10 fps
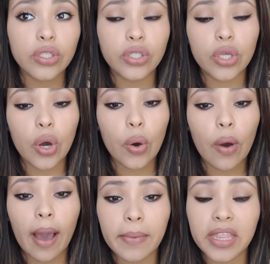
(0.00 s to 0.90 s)

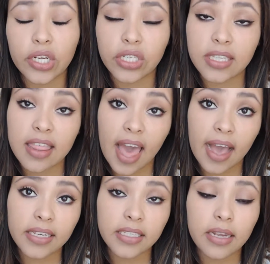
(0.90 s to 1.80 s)
So, I mean, there's
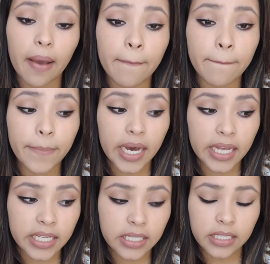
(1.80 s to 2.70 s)
that,
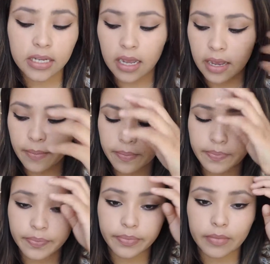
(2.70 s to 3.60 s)
but
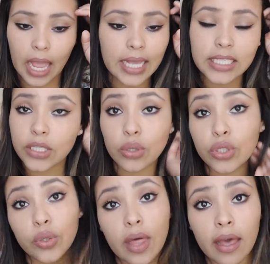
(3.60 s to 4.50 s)
I still
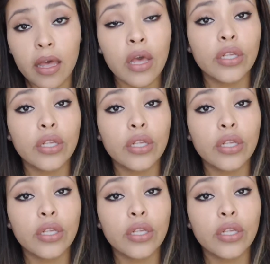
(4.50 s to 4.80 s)
do that.